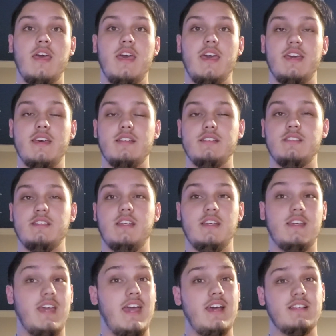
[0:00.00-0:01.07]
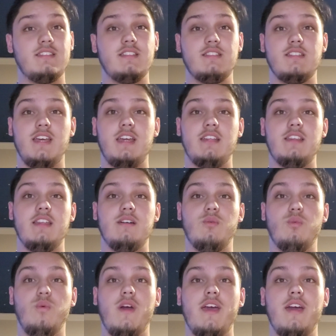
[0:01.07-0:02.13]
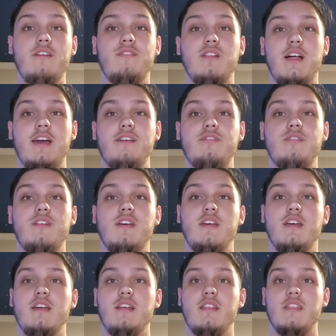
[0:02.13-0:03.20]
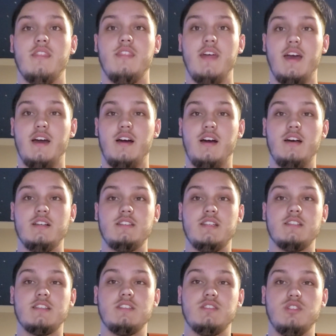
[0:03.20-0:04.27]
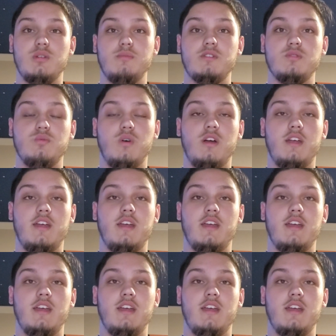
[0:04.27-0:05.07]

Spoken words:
It can't sustain the way of life that us as consumers want.